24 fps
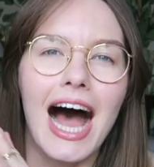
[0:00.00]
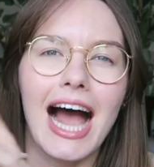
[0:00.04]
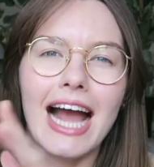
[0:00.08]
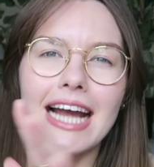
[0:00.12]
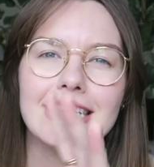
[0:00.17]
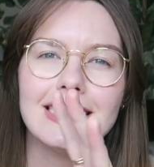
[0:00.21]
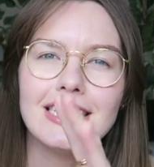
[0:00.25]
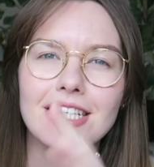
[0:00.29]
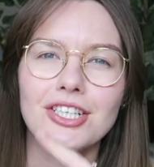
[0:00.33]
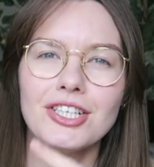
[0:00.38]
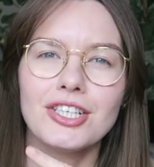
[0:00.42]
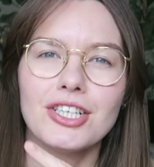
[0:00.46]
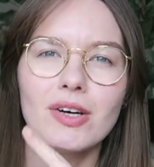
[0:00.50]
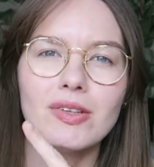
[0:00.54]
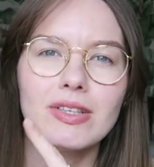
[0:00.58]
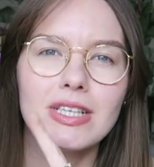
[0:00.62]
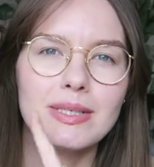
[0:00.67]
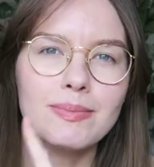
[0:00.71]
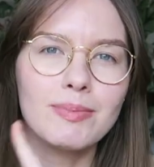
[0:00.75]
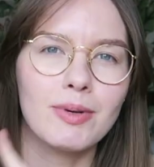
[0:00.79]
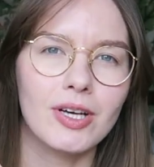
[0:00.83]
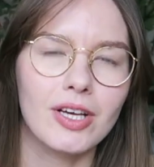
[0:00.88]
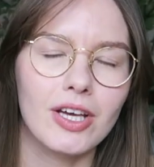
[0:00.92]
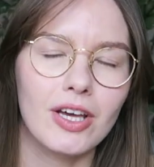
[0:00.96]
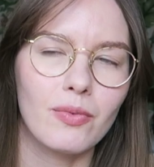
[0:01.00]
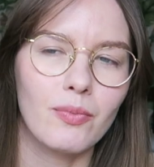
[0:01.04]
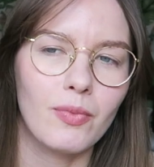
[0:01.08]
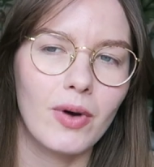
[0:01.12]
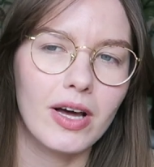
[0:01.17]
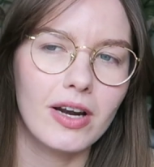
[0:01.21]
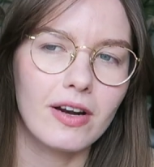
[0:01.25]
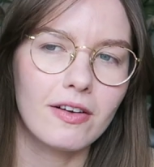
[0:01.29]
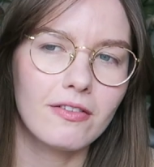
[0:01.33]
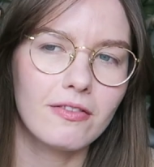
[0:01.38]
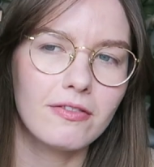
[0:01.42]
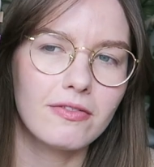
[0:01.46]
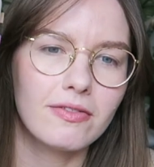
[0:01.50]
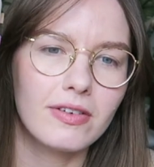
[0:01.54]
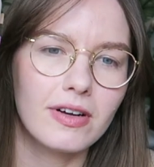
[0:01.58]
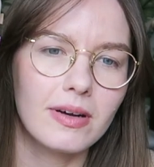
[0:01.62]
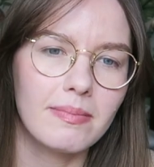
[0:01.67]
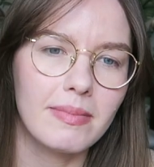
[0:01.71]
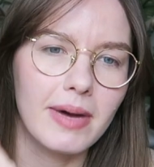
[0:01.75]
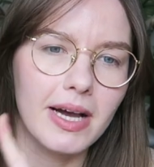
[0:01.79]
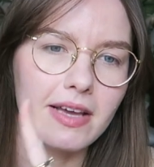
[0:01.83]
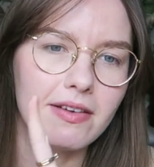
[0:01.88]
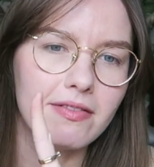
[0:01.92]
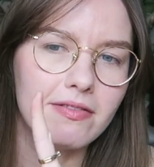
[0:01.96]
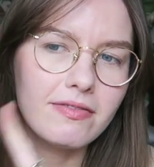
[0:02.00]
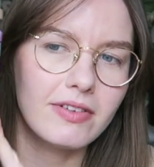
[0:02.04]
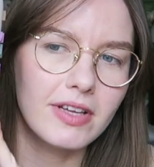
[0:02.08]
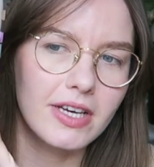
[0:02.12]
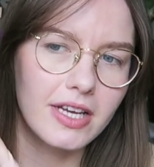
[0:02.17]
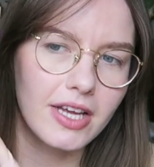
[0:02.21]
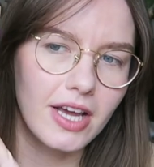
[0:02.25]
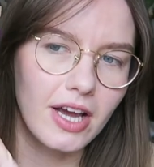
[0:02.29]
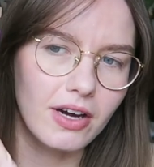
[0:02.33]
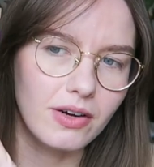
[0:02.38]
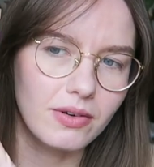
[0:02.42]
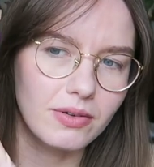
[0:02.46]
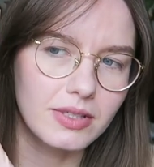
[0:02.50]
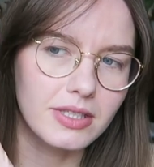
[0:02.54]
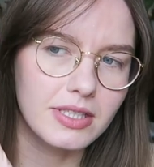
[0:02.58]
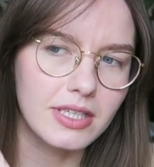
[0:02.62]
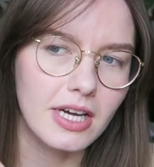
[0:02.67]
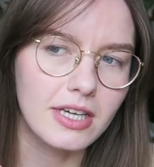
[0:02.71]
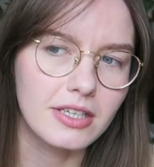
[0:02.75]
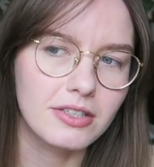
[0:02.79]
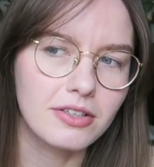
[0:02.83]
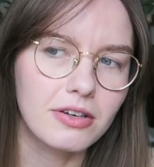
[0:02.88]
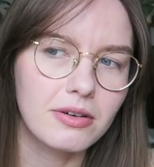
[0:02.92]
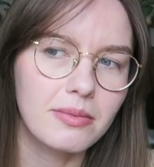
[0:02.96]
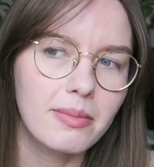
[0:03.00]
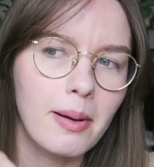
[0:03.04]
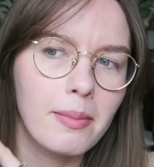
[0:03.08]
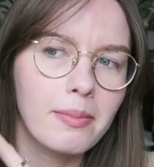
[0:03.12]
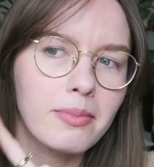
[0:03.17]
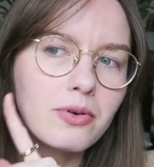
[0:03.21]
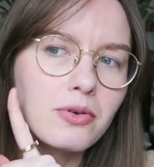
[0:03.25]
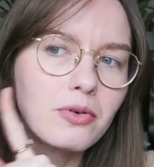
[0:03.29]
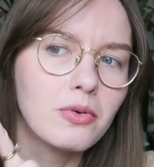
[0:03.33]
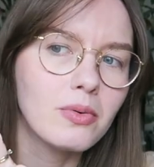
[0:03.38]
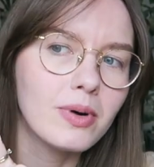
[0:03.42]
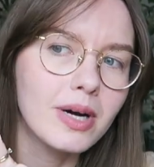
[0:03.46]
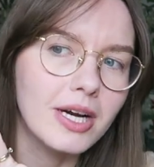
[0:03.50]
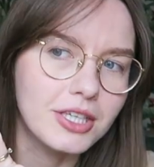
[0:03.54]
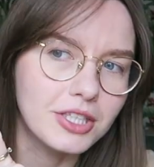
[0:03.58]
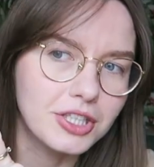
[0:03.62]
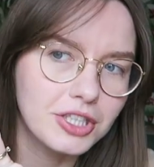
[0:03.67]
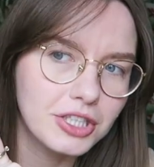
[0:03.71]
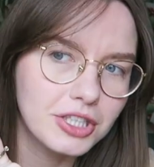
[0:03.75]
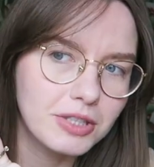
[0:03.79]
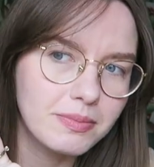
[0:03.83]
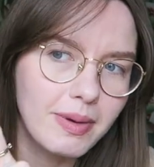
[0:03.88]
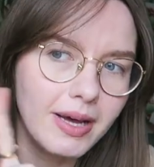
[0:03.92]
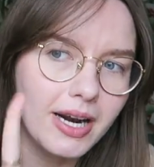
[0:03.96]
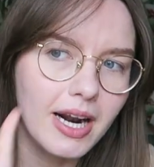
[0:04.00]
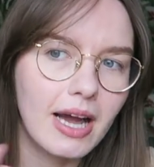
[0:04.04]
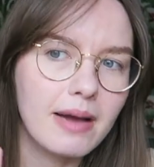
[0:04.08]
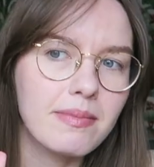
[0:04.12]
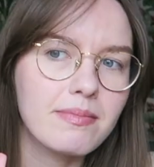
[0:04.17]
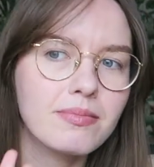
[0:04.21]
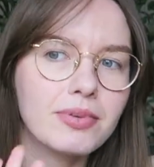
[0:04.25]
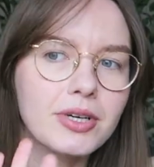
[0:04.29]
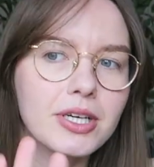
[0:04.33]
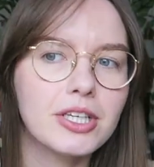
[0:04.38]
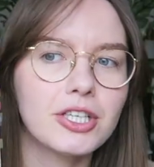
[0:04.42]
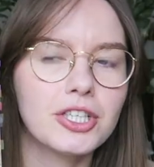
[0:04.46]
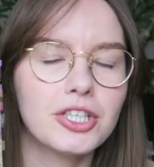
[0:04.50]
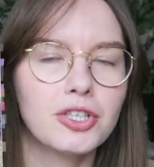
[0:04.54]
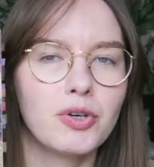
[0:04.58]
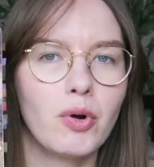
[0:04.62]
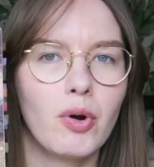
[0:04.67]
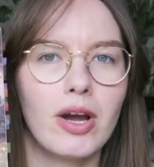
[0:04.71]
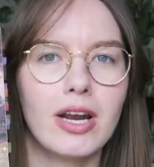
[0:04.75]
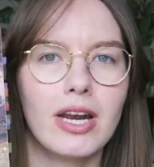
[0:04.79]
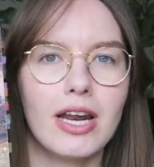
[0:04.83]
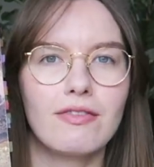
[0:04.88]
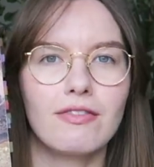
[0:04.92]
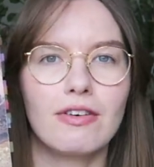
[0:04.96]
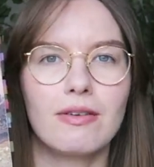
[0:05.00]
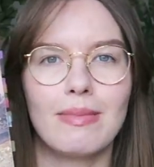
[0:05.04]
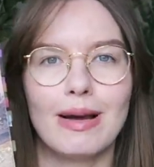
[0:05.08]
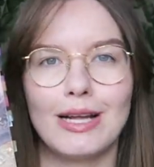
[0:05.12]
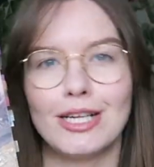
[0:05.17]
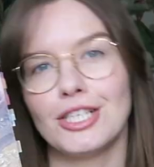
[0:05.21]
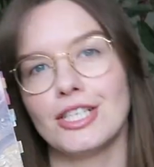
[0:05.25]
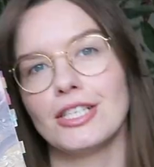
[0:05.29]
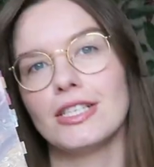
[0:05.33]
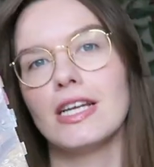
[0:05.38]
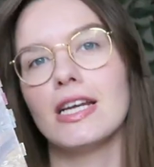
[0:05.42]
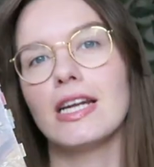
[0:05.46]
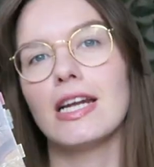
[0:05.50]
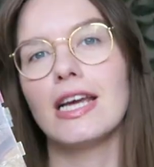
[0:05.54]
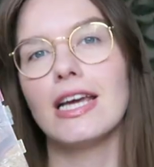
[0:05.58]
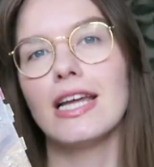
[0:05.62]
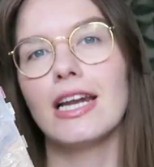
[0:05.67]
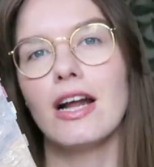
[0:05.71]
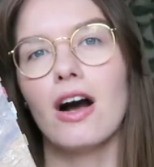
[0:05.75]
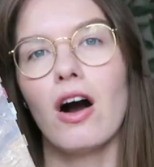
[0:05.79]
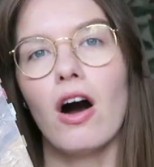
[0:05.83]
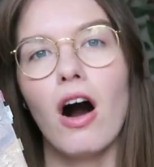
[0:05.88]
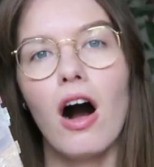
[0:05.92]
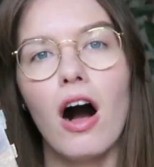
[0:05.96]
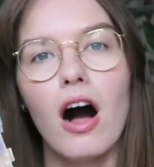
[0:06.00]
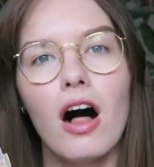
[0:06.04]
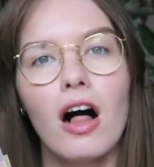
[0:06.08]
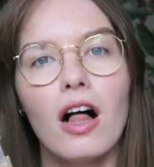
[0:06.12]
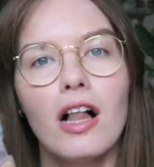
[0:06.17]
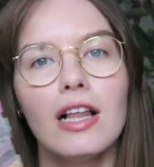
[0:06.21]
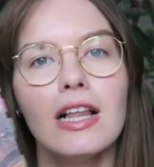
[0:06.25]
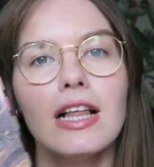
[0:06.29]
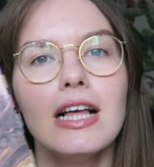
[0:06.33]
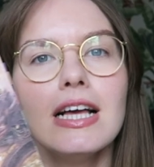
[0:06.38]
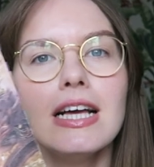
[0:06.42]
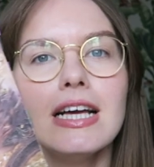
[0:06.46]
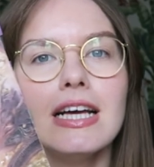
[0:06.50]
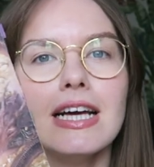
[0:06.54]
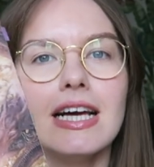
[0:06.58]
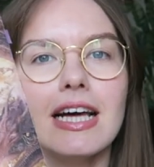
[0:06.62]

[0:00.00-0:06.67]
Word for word: I did show this book in one of uh, my videos. I don't remember which, but I'm pretty sure I never mentioned it in a haul.